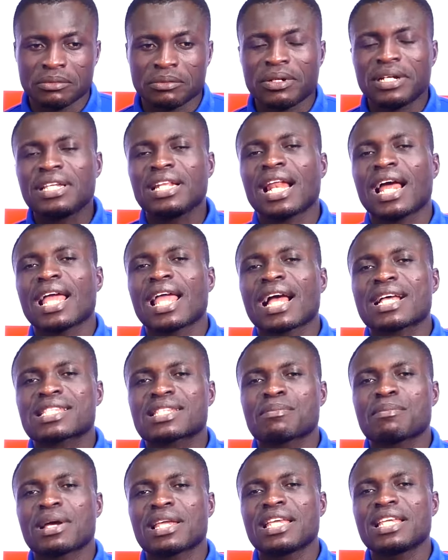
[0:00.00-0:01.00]
We ina ya
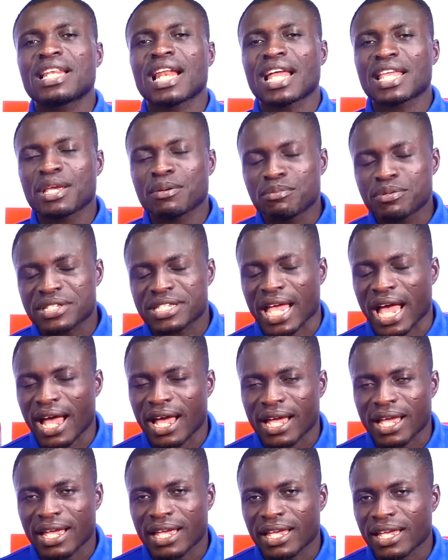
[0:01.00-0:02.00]
asema ye ina ye busa.
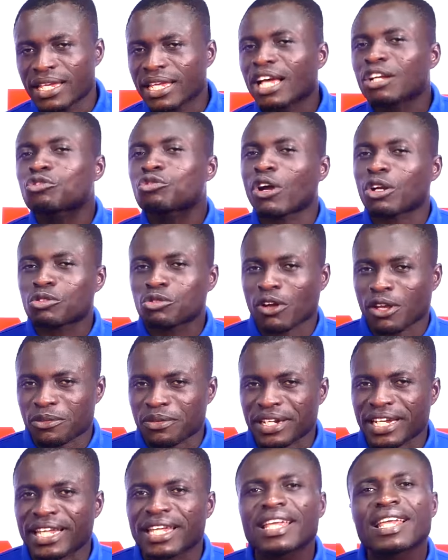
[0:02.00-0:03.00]
Yan to atwa
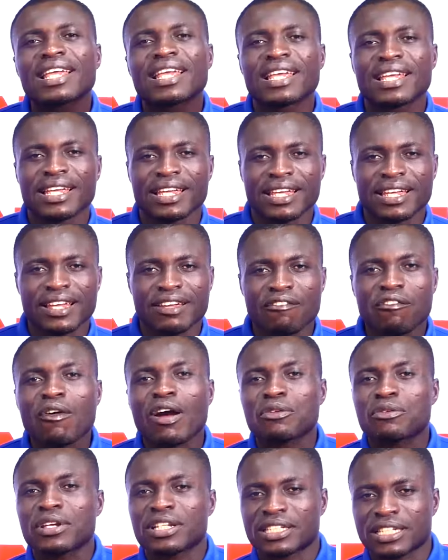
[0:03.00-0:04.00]
gene.
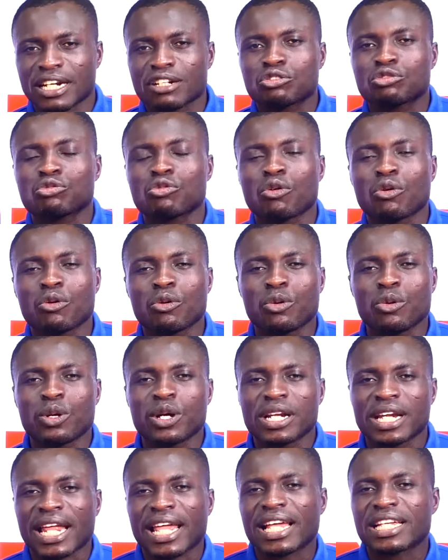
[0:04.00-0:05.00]
For adwen kire to
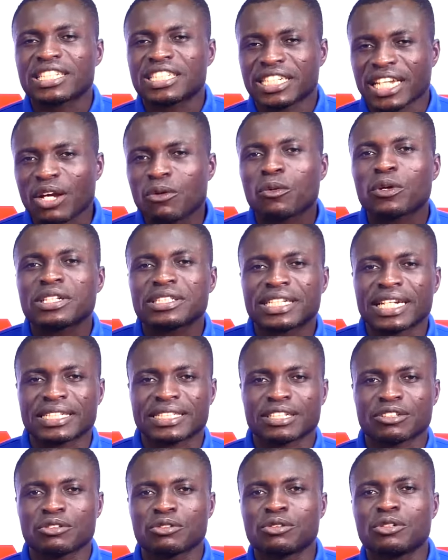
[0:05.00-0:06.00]
na ye share
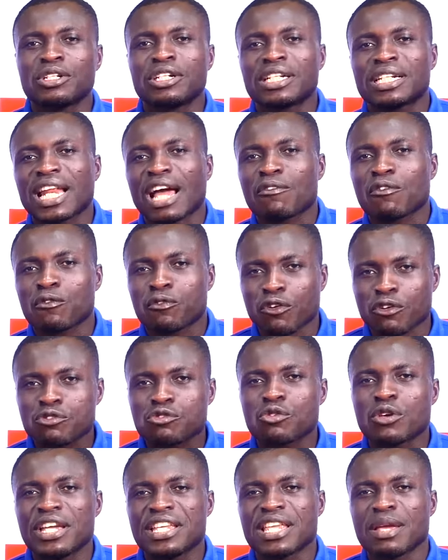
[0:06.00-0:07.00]
content no. Na foforo
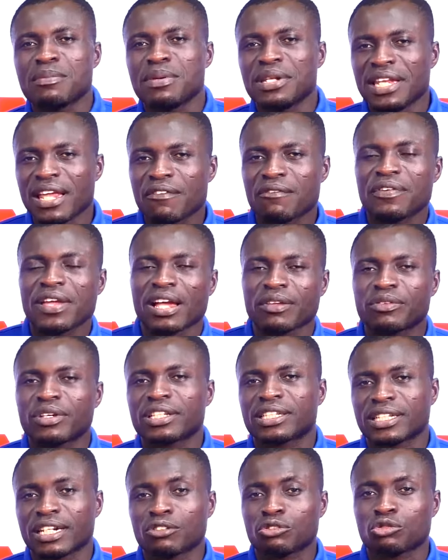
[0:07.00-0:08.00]
so enya bi nian fi
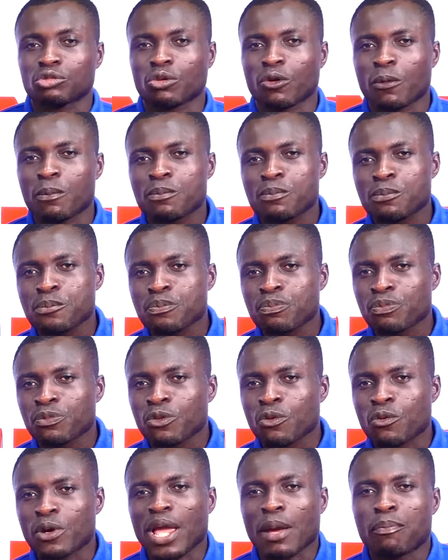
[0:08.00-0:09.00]
adwen kire to.
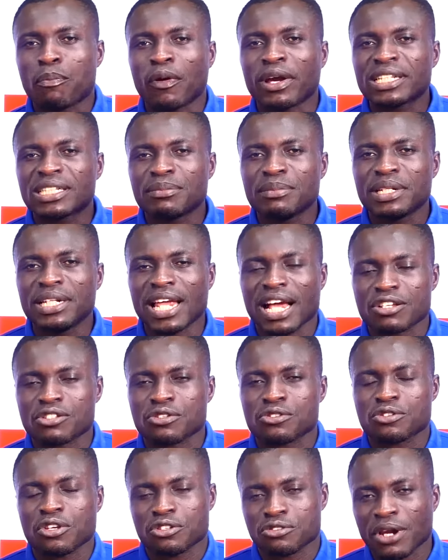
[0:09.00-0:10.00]
We appoint media
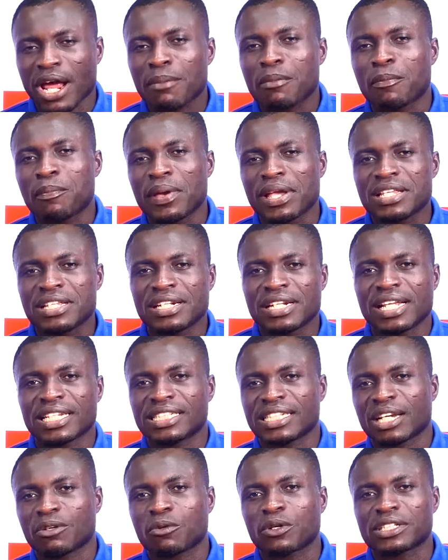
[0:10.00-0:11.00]
so subscribe page na
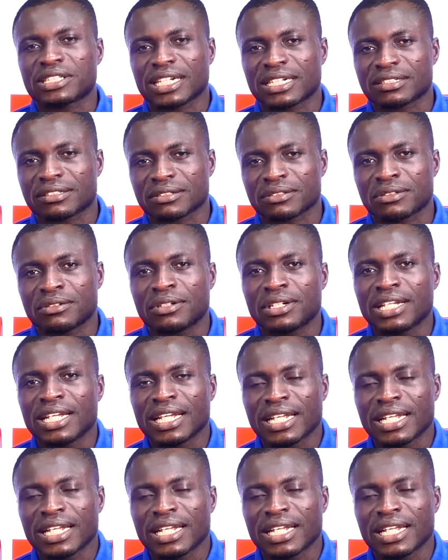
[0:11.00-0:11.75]
share content no.